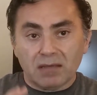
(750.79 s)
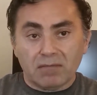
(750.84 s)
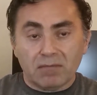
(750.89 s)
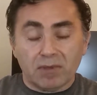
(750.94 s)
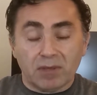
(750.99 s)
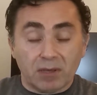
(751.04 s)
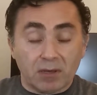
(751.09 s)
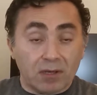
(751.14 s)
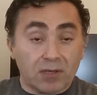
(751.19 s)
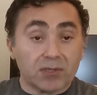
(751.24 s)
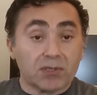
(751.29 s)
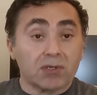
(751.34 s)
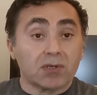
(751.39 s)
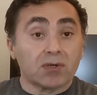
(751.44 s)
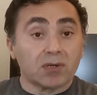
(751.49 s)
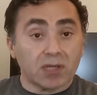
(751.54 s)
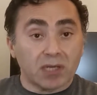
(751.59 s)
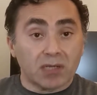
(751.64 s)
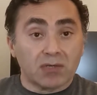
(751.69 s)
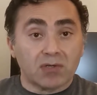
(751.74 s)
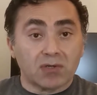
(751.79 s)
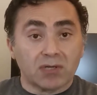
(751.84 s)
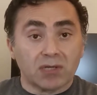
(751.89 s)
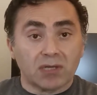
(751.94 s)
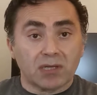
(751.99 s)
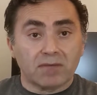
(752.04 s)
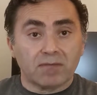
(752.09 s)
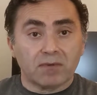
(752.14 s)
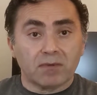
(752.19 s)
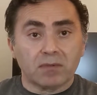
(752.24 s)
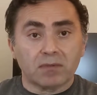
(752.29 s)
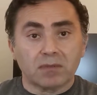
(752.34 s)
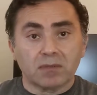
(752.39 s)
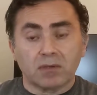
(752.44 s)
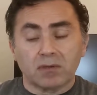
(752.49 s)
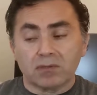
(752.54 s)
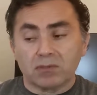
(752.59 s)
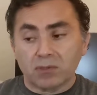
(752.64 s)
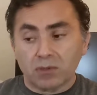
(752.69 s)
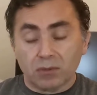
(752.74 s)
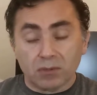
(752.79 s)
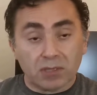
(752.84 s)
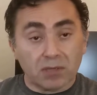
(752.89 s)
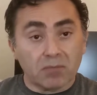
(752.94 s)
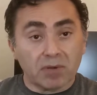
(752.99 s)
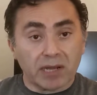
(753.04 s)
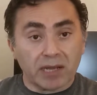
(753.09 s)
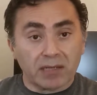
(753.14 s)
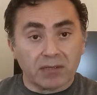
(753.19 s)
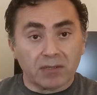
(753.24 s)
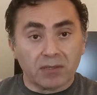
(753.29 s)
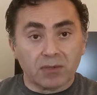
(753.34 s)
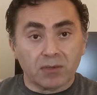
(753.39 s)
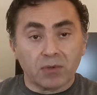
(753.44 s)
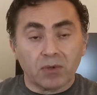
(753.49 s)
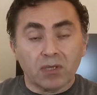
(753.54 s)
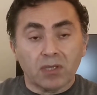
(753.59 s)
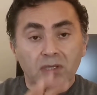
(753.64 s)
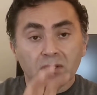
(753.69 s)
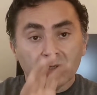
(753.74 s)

because you're entry level, you're totally brand new,